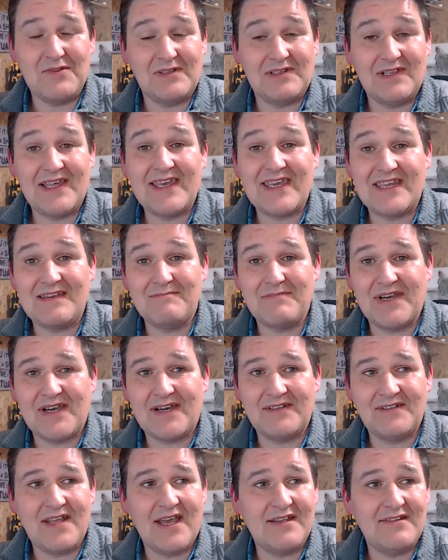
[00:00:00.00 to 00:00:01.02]
the line, but
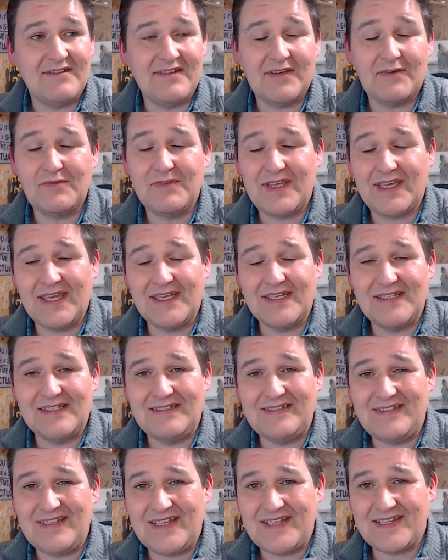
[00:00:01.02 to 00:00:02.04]
until they get
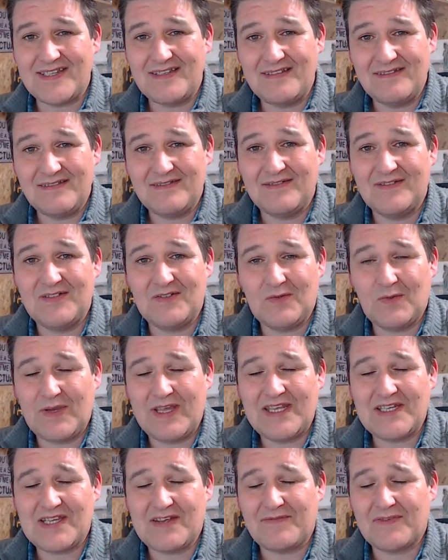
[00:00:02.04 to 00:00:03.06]
decent
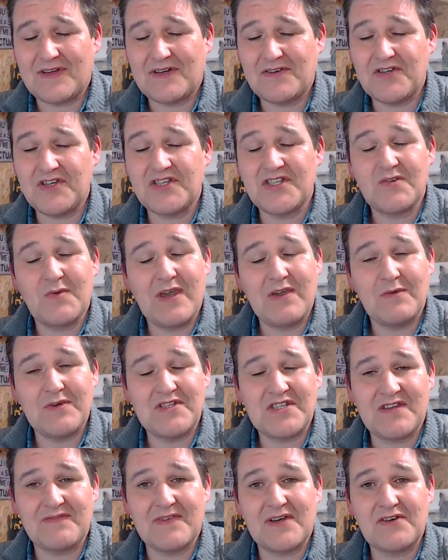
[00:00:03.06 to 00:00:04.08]
2700s,
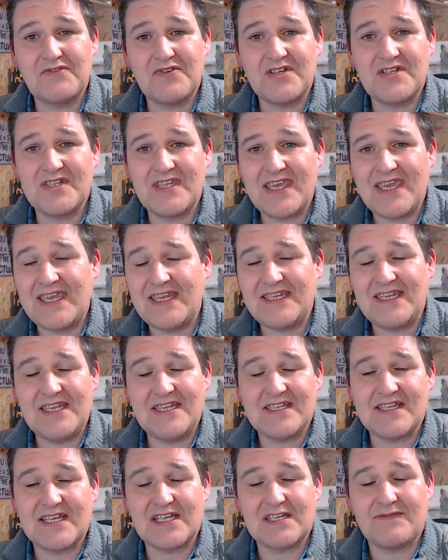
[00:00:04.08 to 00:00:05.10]
21700s, the
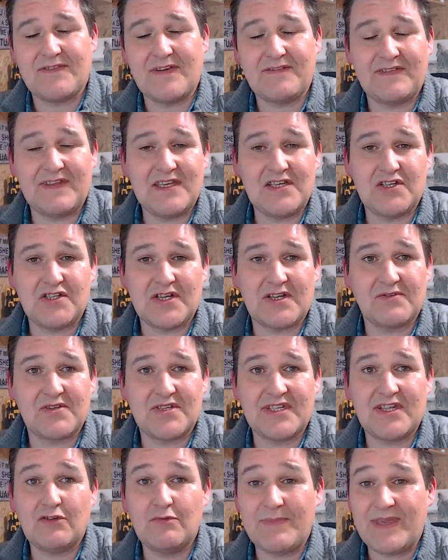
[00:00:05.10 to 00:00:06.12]
18650s shall
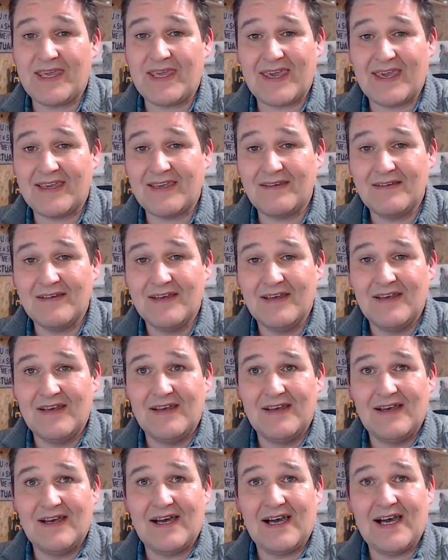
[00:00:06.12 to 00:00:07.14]
still be king.
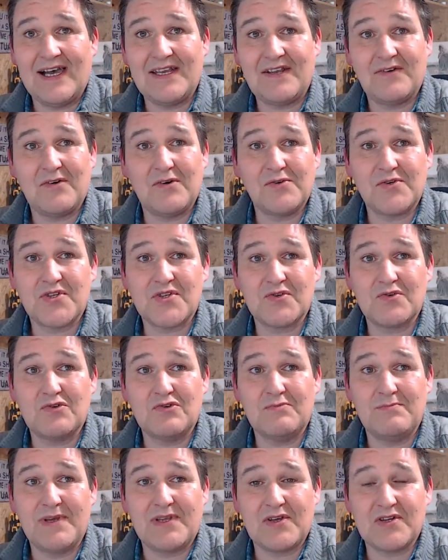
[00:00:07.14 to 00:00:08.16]
And
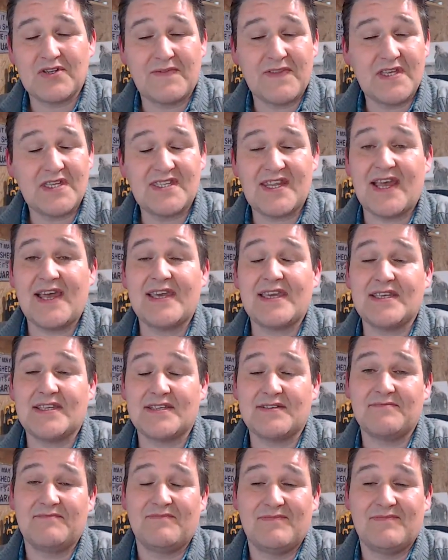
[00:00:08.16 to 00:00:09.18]
also because of the size.